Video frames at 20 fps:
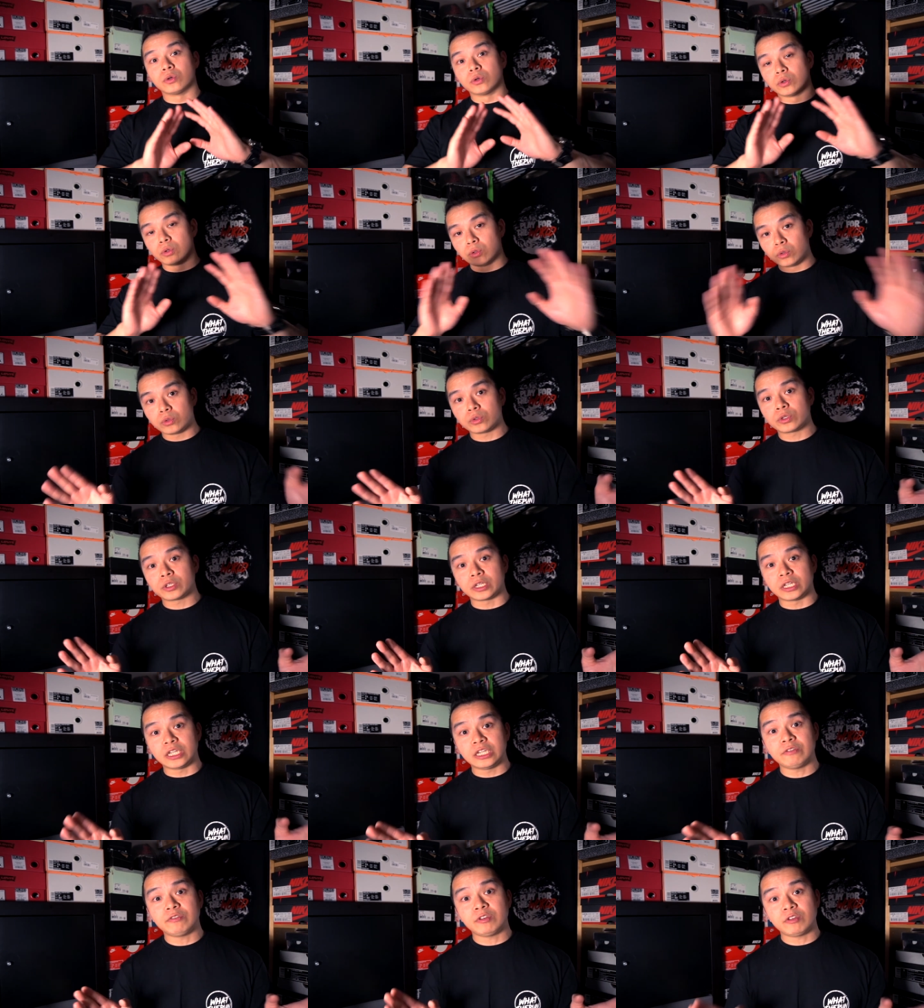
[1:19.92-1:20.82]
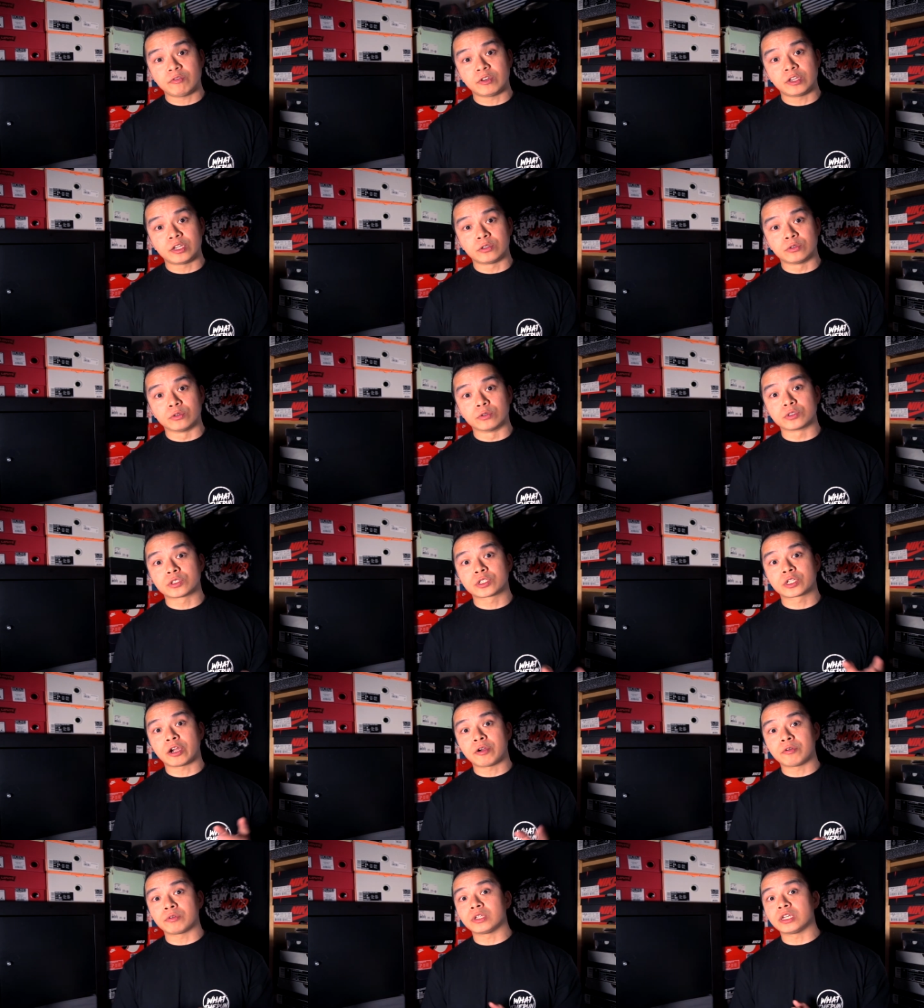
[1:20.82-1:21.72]
all the EV vehicles
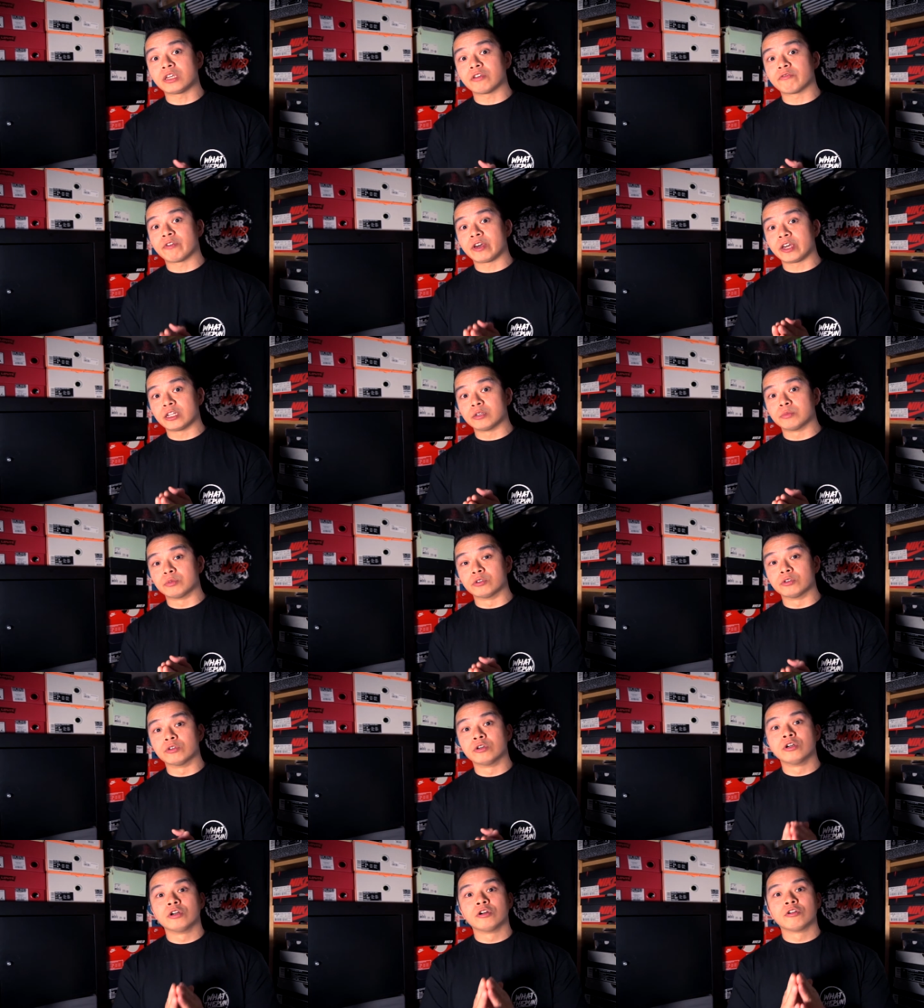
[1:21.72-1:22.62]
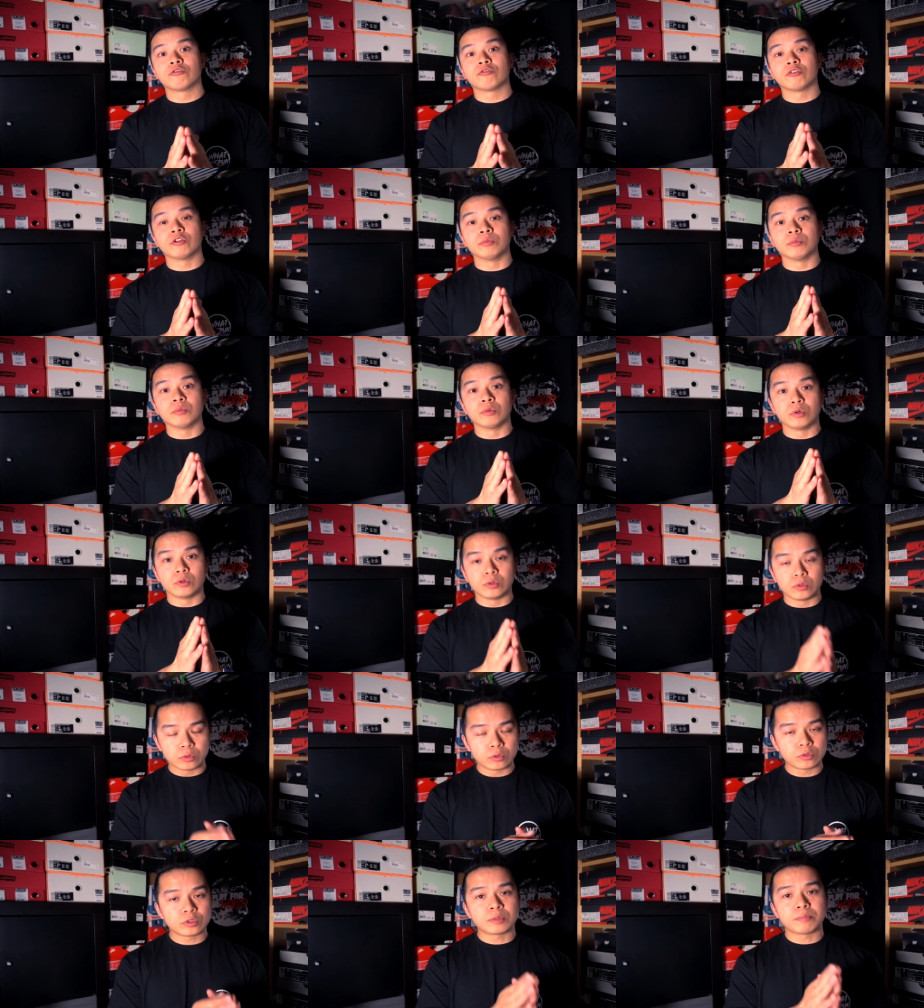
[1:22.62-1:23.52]
currently available from
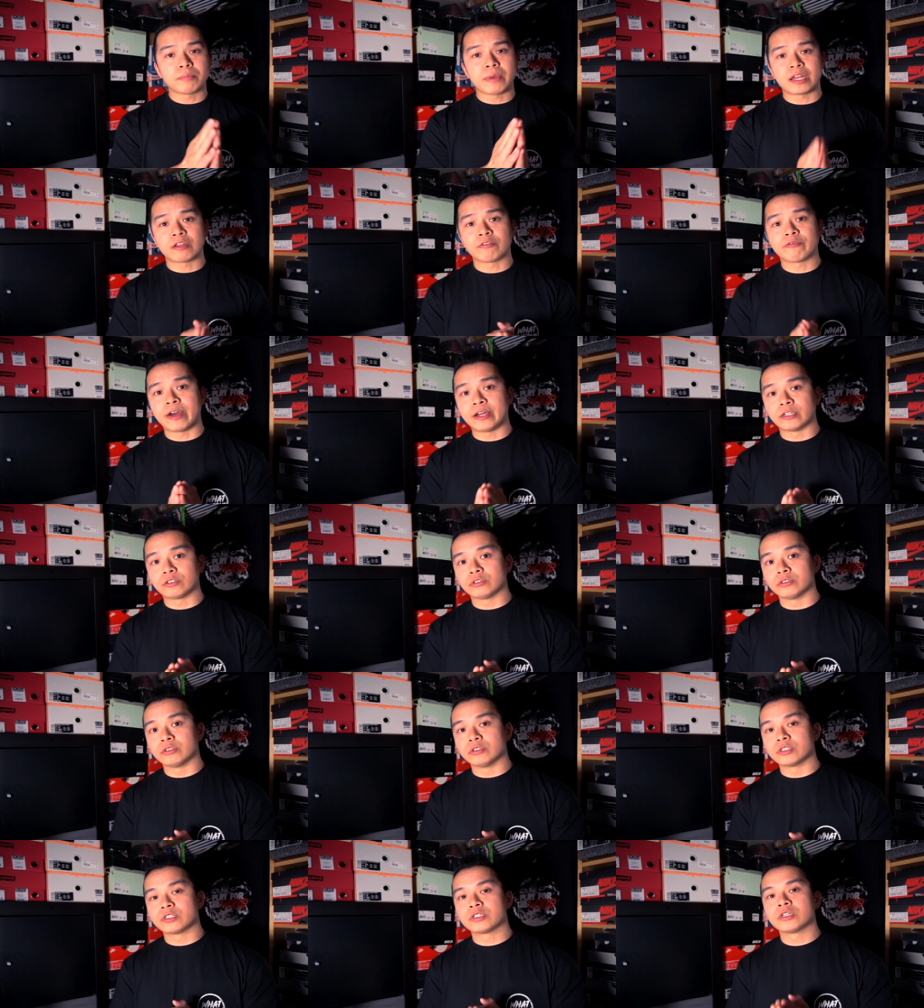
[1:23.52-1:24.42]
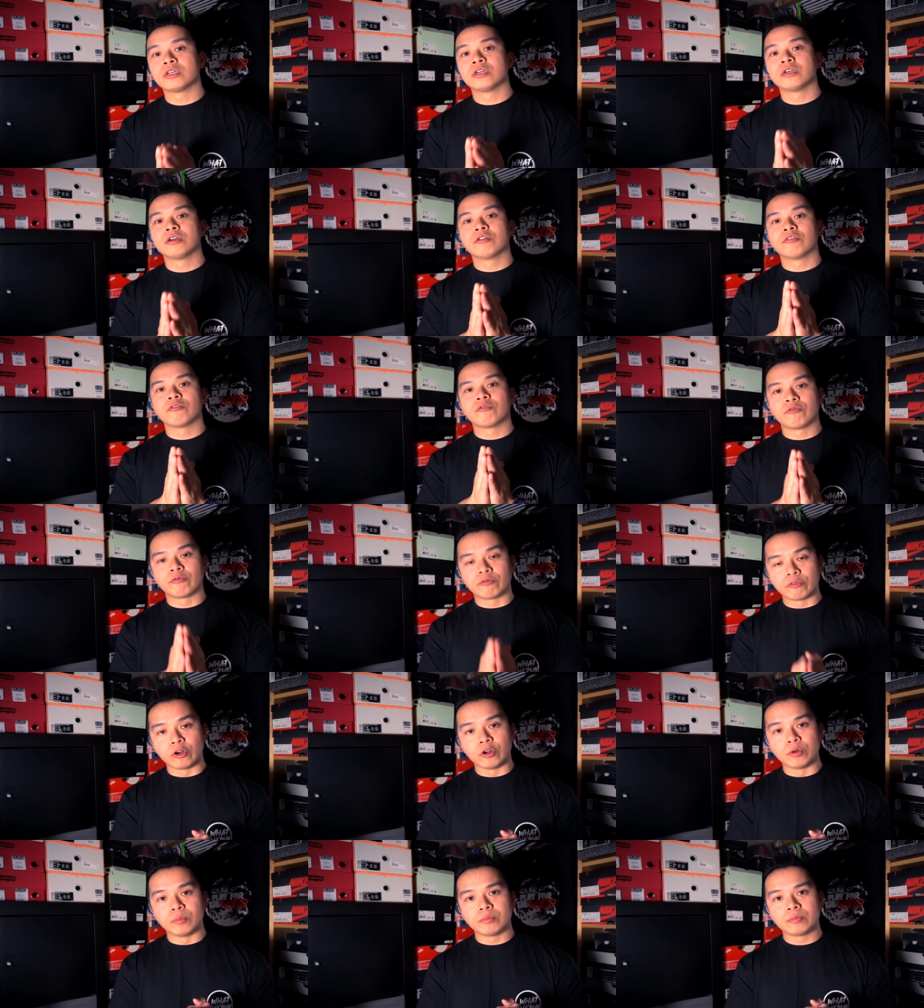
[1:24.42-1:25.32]
all the manufacturers
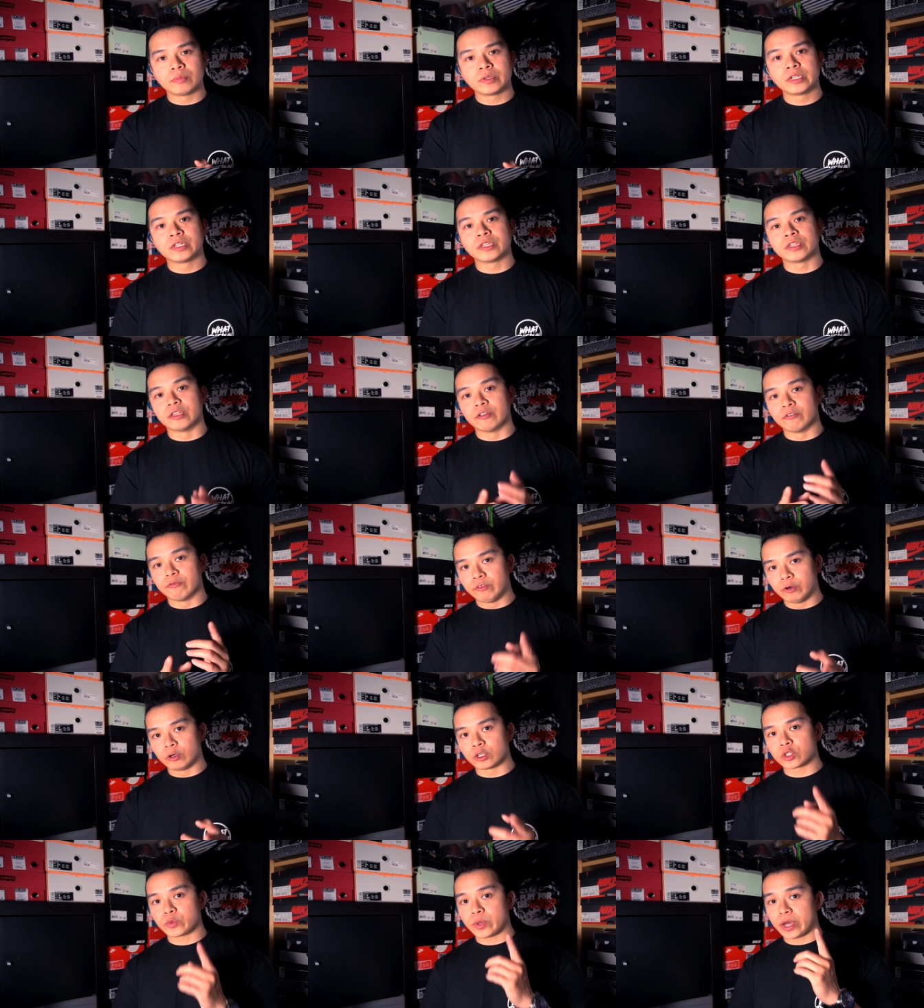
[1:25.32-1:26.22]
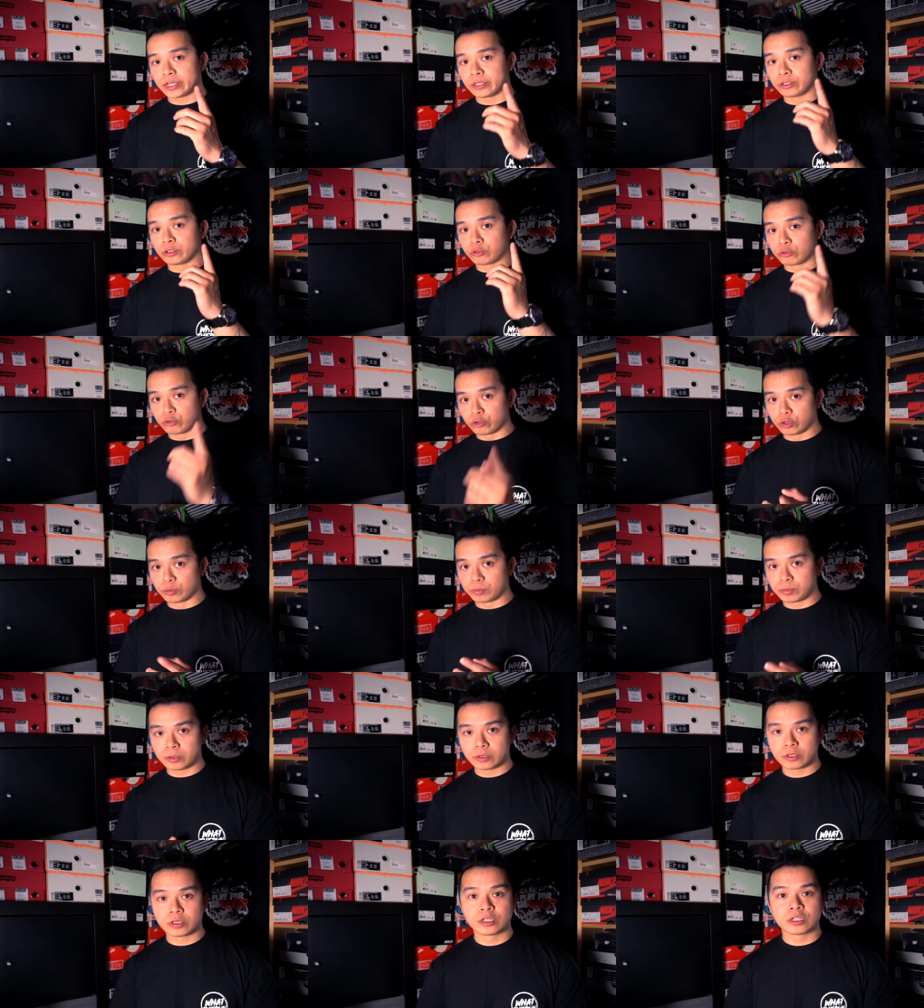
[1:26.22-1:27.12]
from the Volkswagen Group.